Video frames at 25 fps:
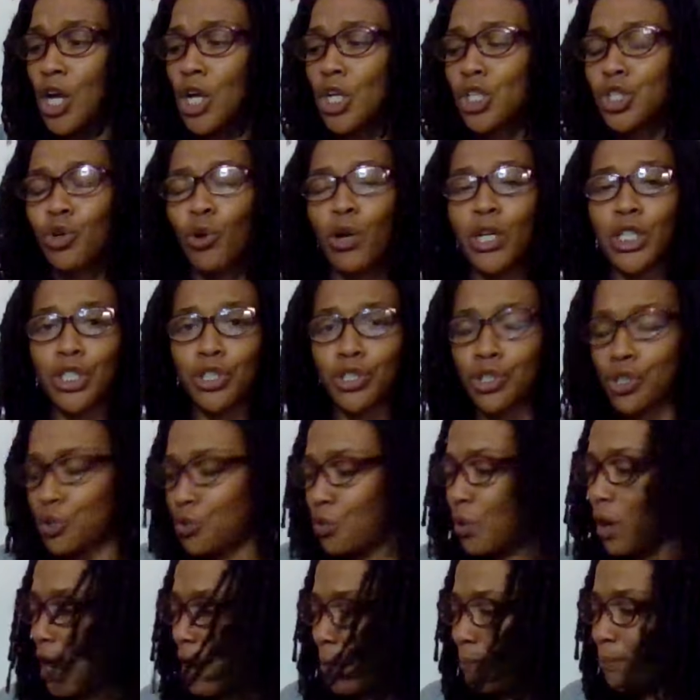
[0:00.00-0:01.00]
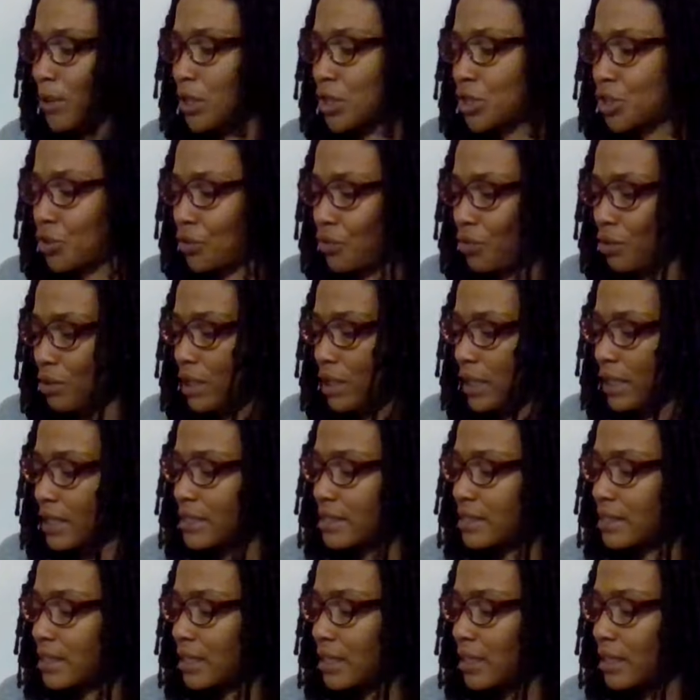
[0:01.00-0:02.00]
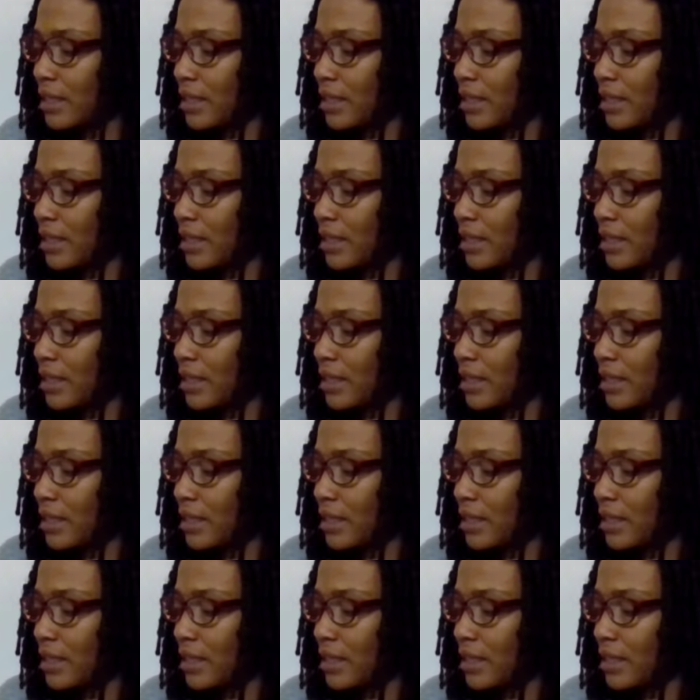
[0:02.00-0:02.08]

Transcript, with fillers: towards new opportunities.